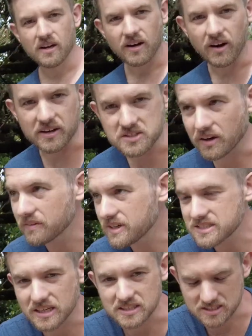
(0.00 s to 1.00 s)
All right, so I'm gonna
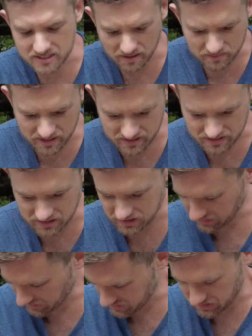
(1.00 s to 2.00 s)
take some of this
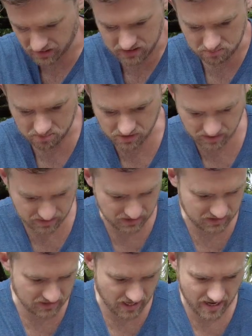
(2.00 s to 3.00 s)
chili sauce and put it on the
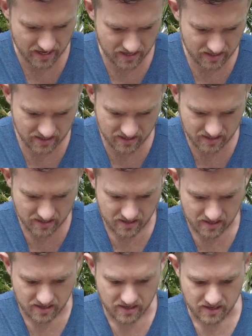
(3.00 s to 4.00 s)
side
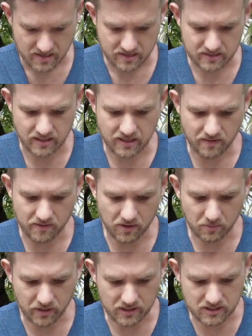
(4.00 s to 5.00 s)
because I think I'm gonna
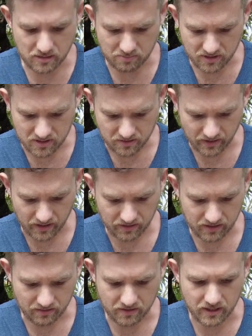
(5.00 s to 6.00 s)
wanna dip into it. I don't
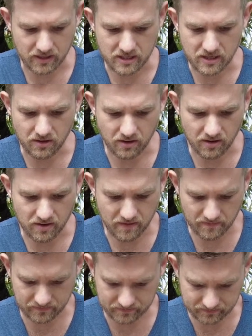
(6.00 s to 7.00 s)
think we're gonna need it all.
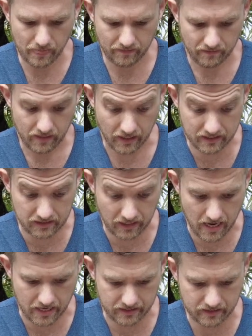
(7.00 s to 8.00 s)
And it's a
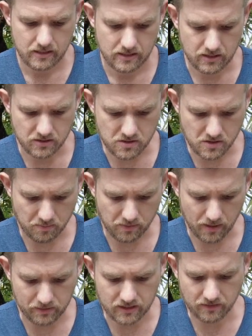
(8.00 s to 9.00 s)
lot. So you could
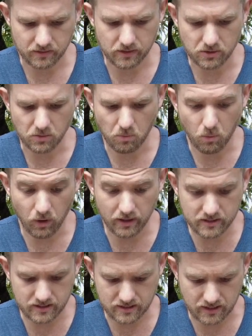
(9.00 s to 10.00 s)
probably definitely do
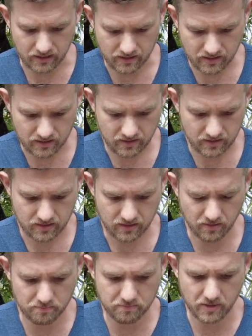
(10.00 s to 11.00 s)
1 stick,
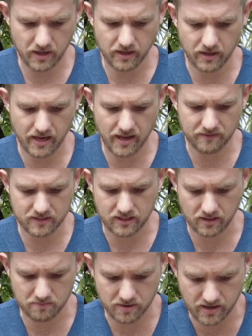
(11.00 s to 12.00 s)
half a
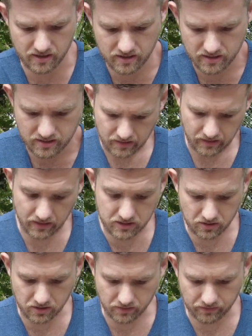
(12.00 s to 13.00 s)
stick of butter, unless you're
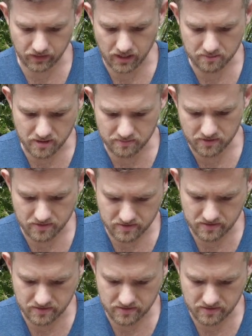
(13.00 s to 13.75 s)
cooking for a lot of people.